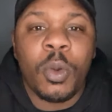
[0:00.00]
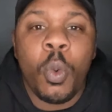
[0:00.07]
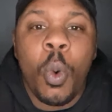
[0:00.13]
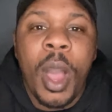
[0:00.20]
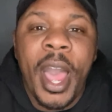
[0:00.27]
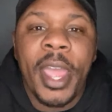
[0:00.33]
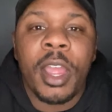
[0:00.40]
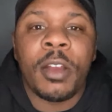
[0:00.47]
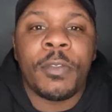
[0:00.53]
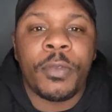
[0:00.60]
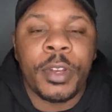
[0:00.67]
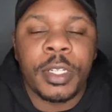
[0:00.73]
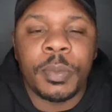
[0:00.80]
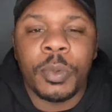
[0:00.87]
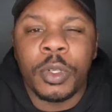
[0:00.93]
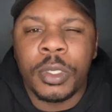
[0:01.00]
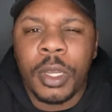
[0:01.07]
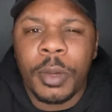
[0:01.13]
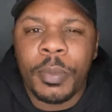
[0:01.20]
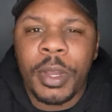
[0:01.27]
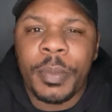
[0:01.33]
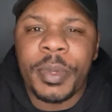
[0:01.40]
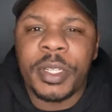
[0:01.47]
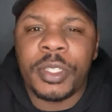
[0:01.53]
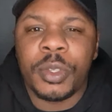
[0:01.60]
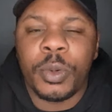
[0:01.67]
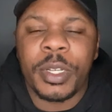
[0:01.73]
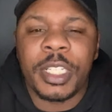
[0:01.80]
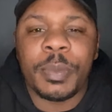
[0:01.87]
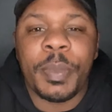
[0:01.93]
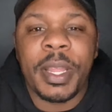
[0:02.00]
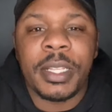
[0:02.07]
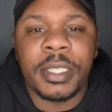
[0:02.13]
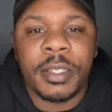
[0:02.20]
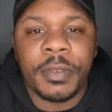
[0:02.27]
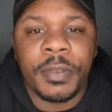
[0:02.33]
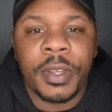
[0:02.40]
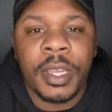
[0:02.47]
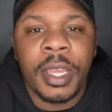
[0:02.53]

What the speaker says: why are French Bulldog puppies so expensive?